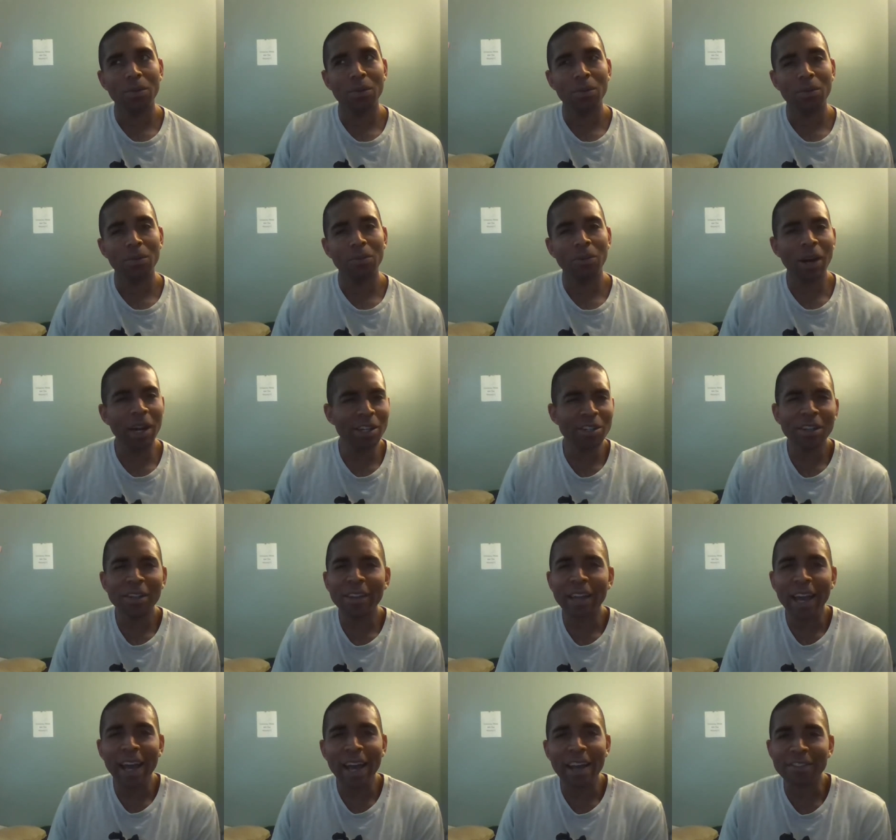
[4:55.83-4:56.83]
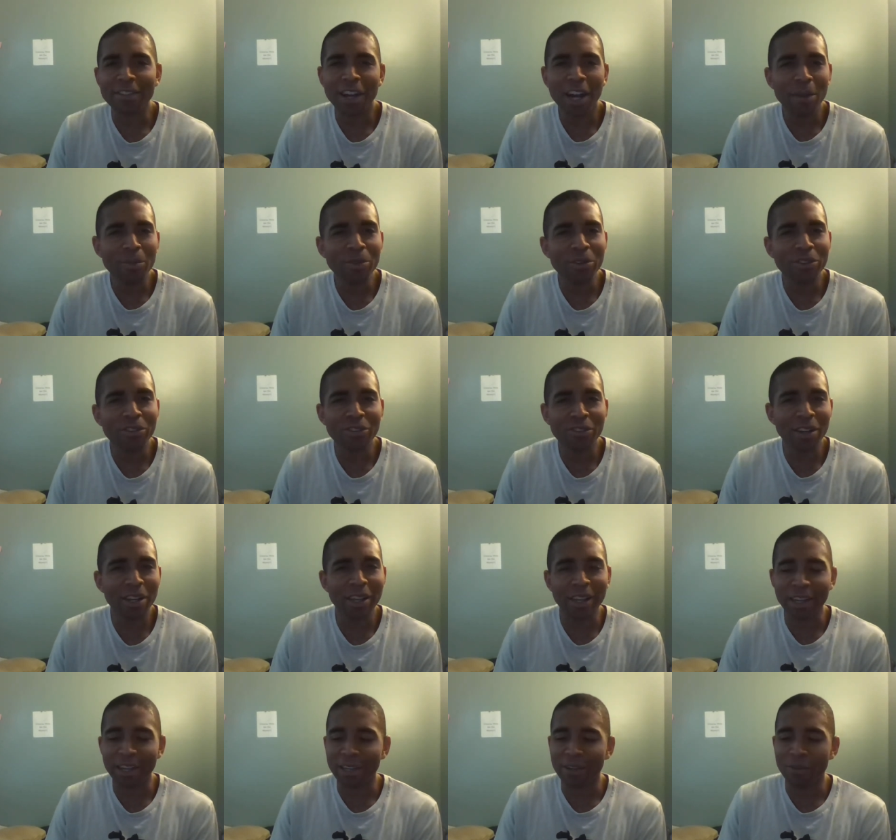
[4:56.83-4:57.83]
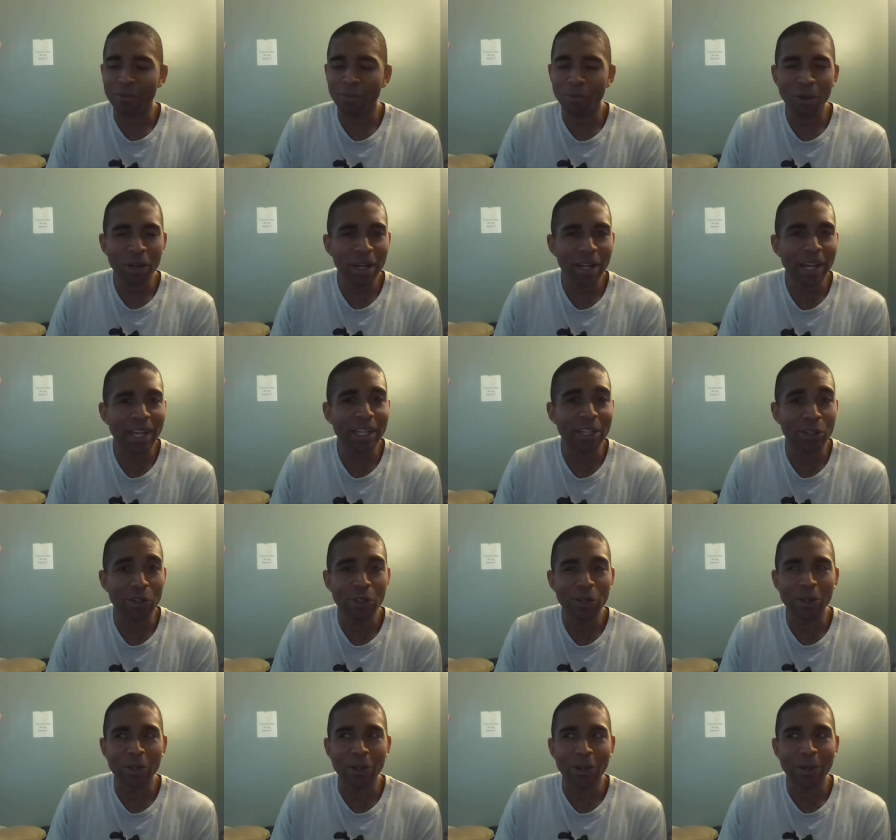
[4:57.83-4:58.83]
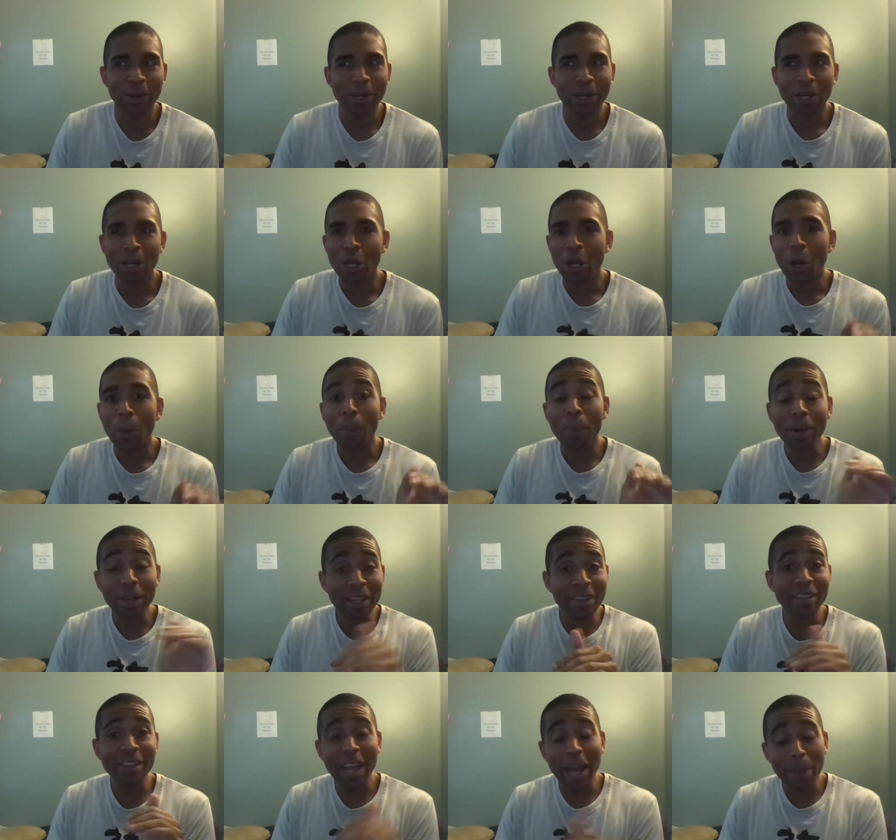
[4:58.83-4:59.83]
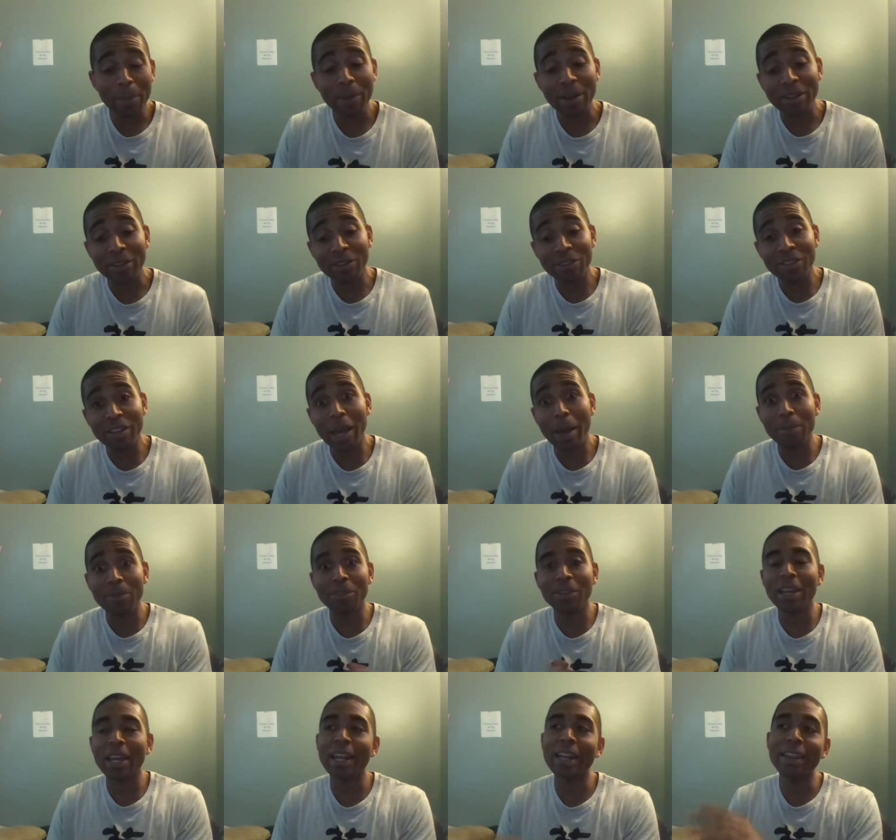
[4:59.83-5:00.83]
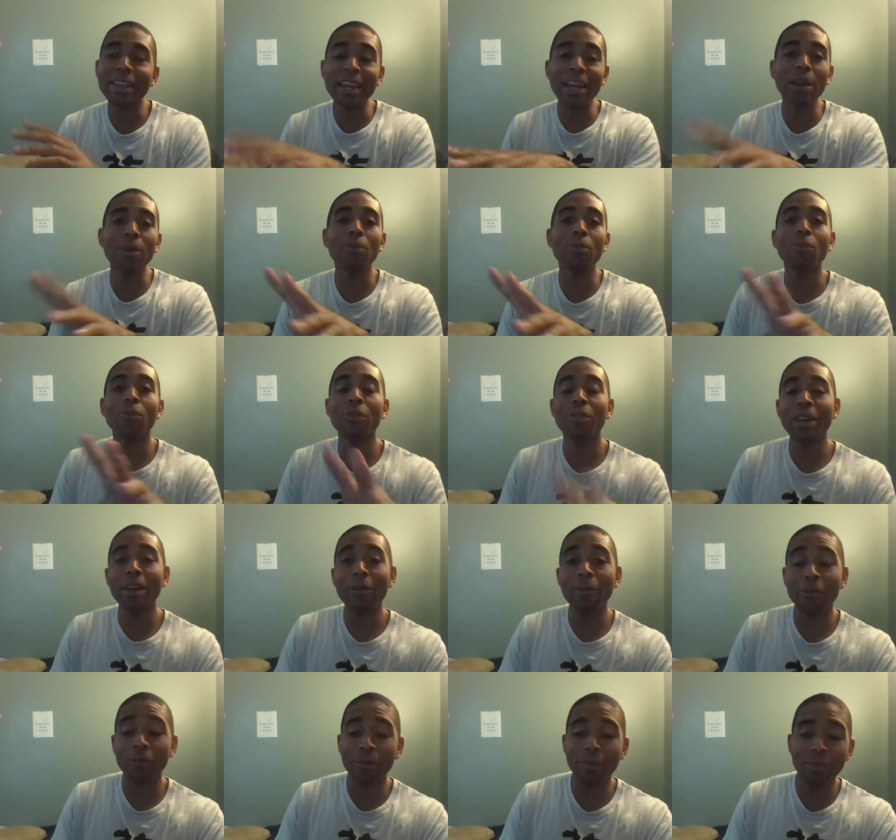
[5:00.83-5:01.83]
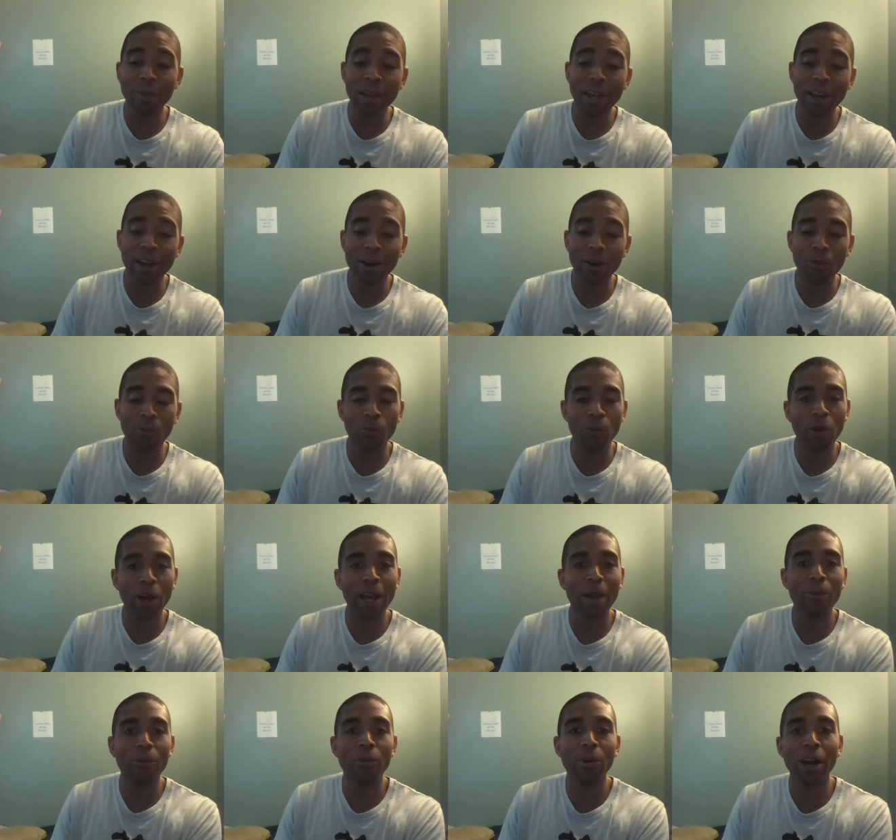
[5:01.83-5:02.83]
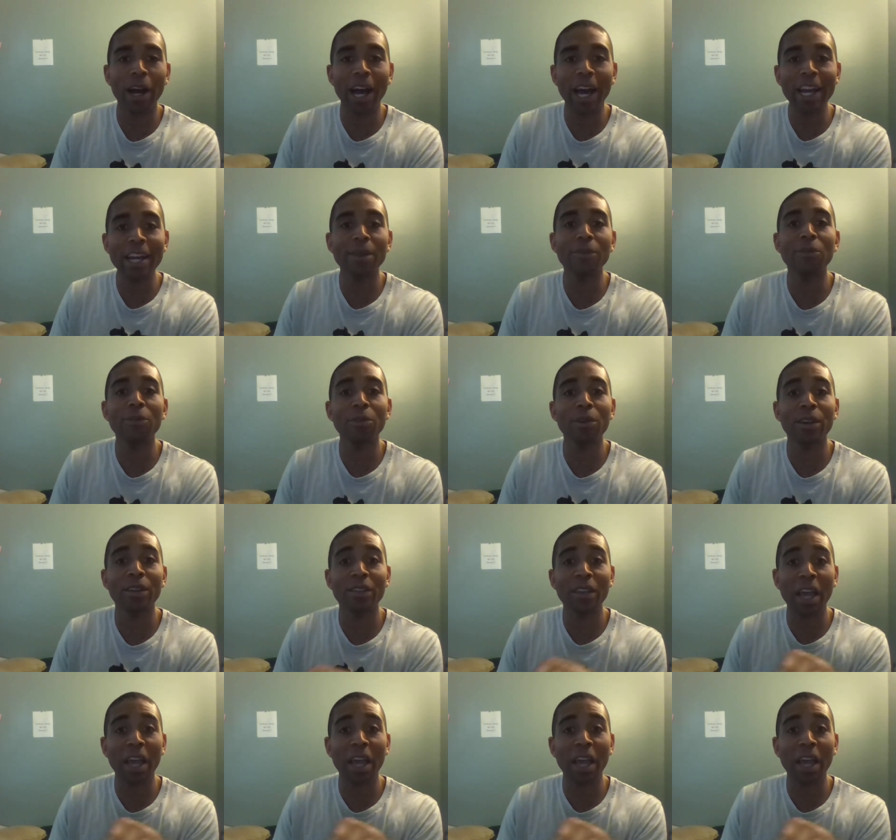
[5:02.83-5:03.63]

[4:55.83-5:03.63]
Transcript: why should I ask? I'm your son. Like, what did I do? But it keeps happening, and this happens again. And then from there, what I end up feeling is